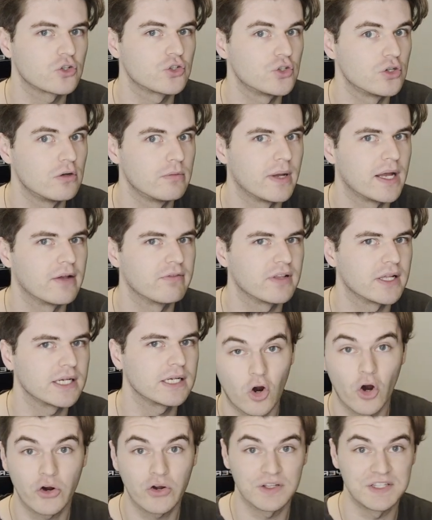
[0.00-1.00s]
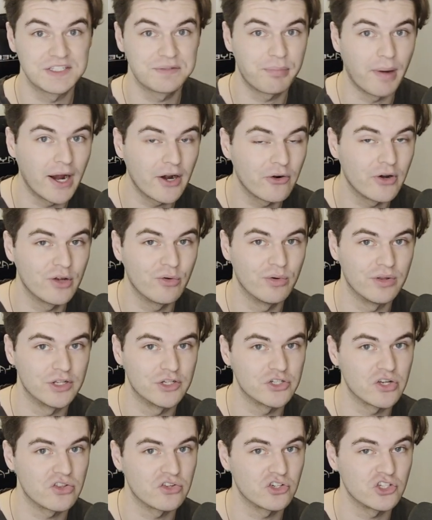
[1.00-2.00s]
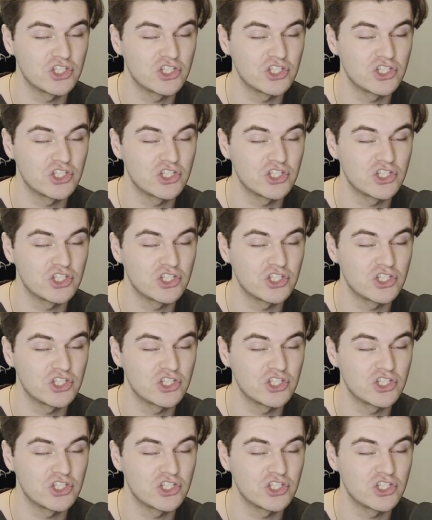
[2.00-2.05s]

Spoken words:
Doom are conspiring with each other,